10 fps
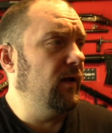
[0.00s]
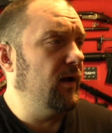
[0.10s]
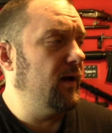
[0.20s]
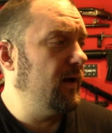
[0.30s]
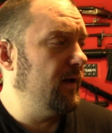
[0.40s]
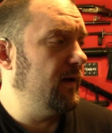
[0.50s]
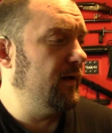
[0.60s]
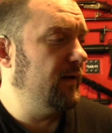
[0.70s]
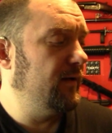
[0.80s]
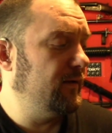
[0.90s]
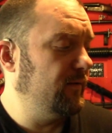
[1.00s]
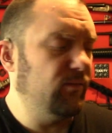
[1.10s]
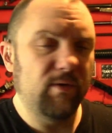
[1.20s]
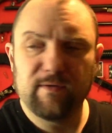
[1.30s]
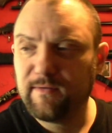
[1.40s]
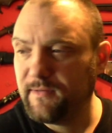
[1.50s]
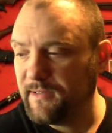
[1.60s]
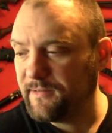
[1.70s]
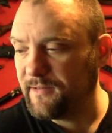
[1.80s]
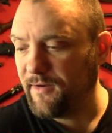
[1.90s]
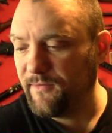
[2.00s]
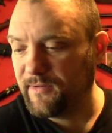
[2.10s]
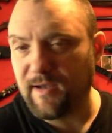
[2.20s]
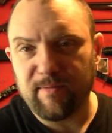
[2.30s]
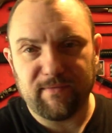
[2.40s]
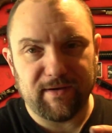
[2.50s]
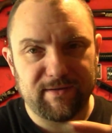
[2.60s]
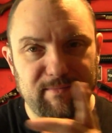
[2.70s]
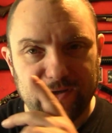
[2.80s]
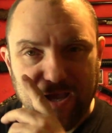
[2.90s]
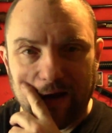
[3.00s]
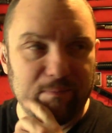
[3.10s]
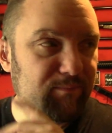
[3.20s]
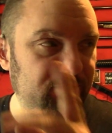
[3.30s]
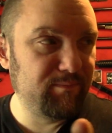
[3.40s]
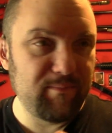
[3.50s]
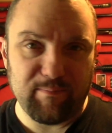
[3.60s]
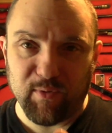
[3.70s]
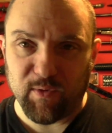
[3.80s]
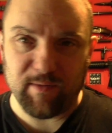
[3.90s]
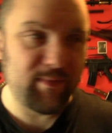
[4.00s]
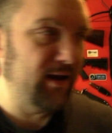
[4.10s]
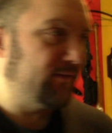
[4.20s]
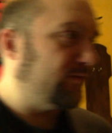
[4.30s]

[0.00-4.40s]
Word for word: Uh, what? There's serious couple of things that Metallic bought and made